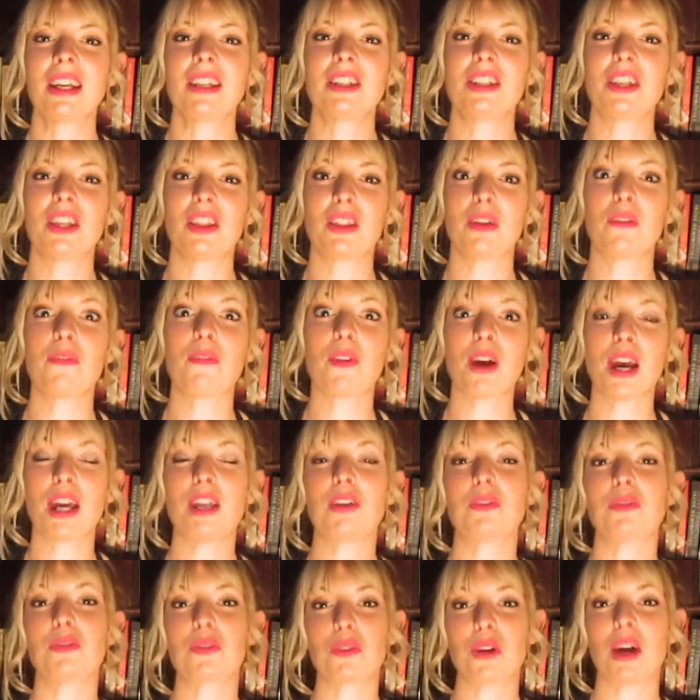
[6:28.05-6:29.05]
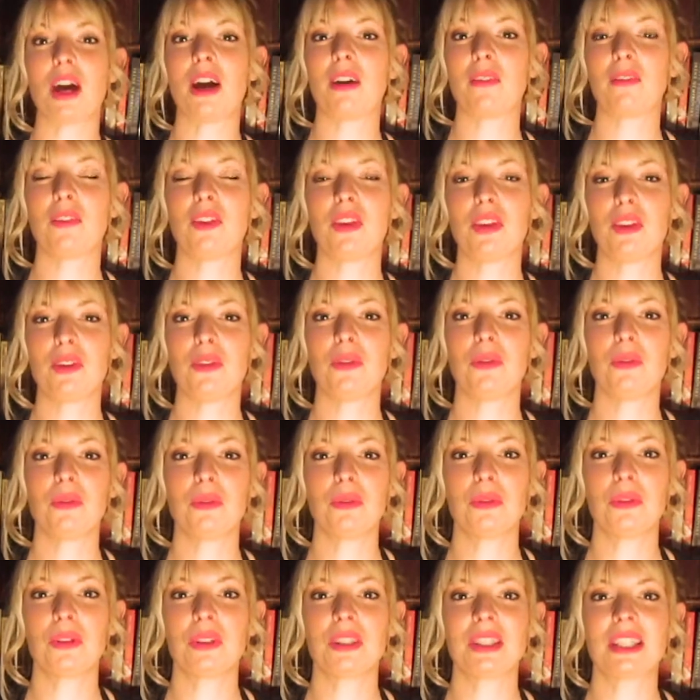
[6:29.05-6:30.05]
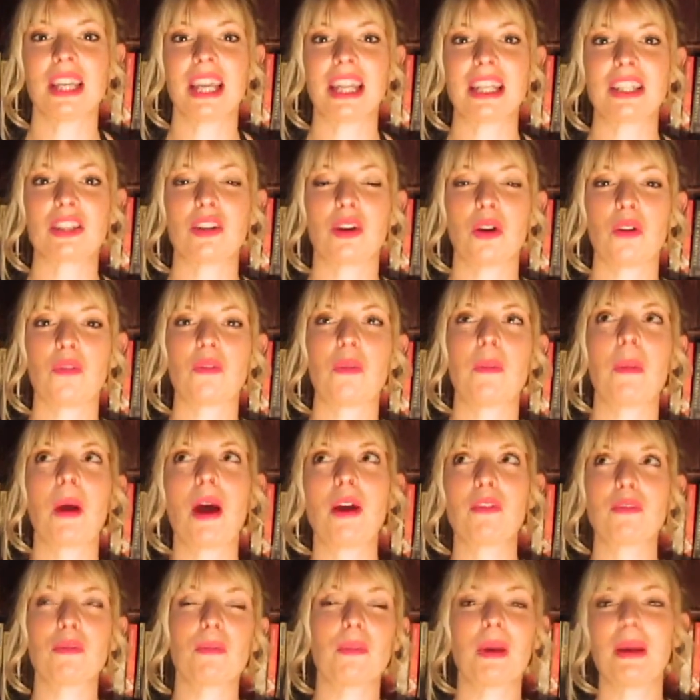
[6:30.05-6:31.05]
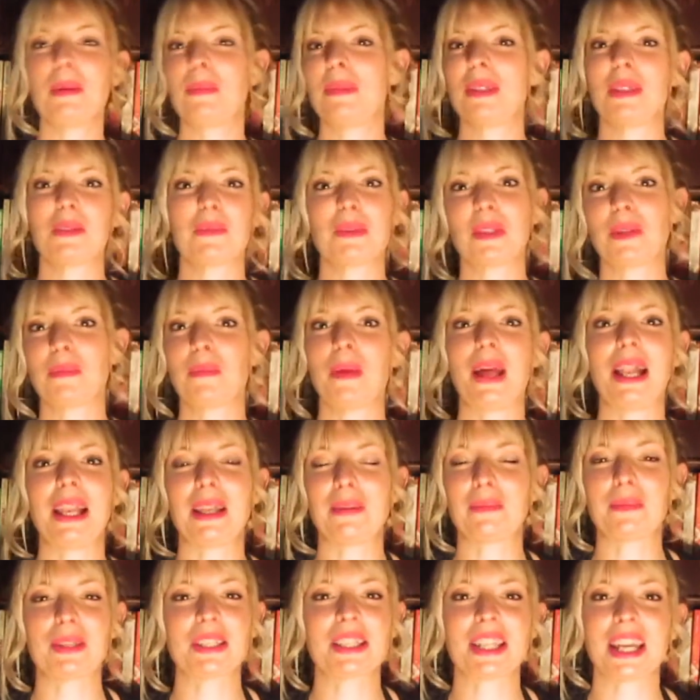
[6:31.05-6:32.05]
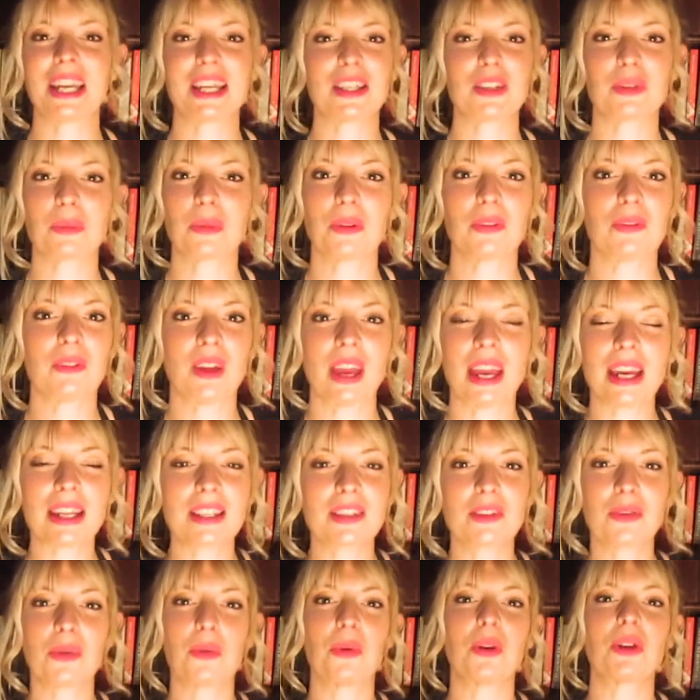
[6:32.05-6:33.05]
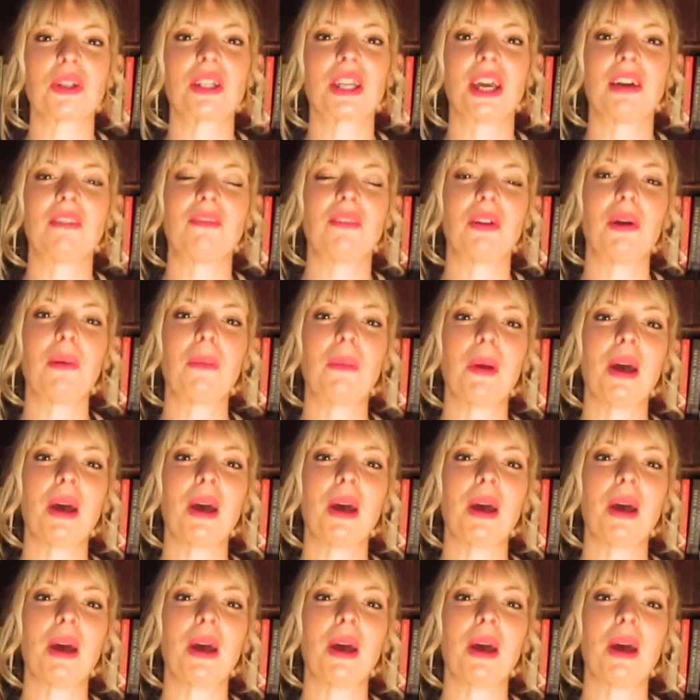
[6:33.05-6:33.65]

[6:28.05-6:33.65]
to the final draft that you sent off, apart from maybe some spelling mistakes will be fixed or whatever,